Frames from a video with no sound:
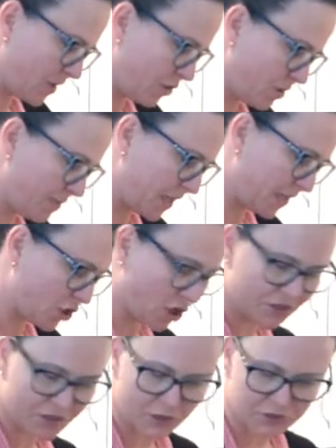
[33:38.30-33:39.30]
so I'm going to
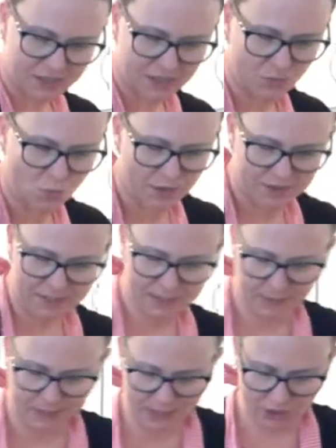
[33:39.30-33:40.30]
toss those in with the
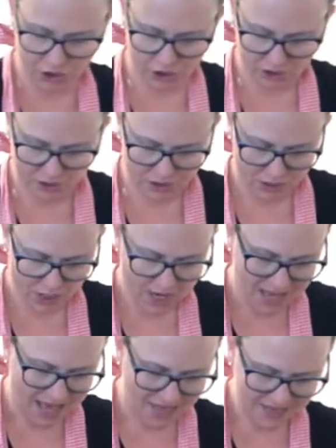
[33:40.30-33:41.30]
spinach,
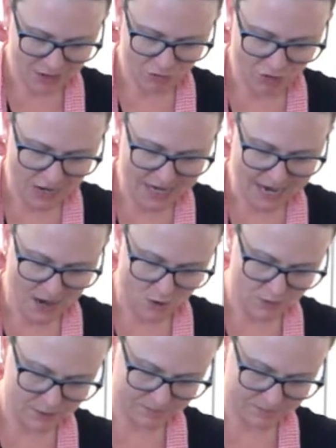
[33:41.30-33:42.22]
I think right now.